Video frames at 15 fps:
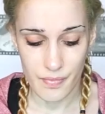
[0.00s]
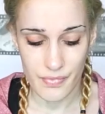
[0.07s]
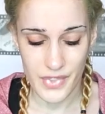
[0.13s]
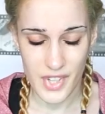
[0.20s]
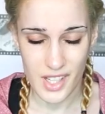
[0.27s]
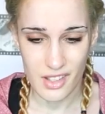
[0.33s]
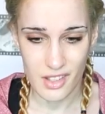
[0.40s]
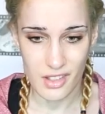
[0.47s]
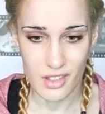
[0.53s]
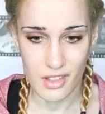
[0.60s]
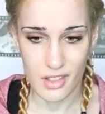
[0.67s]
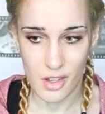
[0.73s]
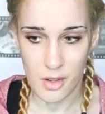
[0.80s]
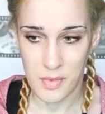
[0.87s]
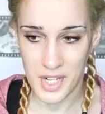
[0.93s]
There's
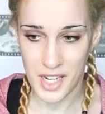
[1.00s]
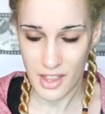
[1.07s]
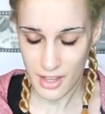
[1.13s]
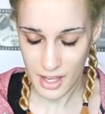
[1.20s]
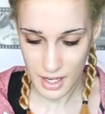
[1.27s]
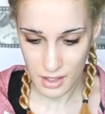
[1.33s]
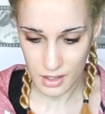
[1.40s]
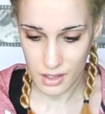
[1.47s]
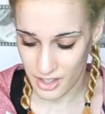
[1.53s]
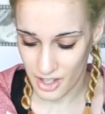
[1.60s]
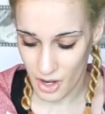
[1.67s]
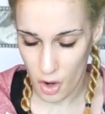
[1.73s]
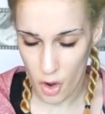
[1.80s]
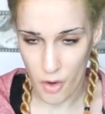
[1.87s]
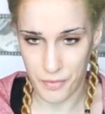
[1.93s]
so many things that
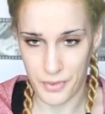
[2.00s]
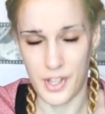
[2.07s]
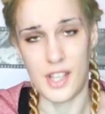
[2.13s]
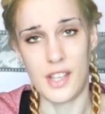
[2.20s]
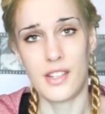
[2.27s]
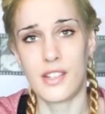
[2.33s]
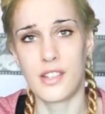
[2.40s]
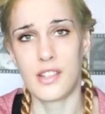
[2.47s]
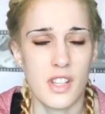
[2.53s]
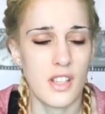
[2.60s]
are obvious.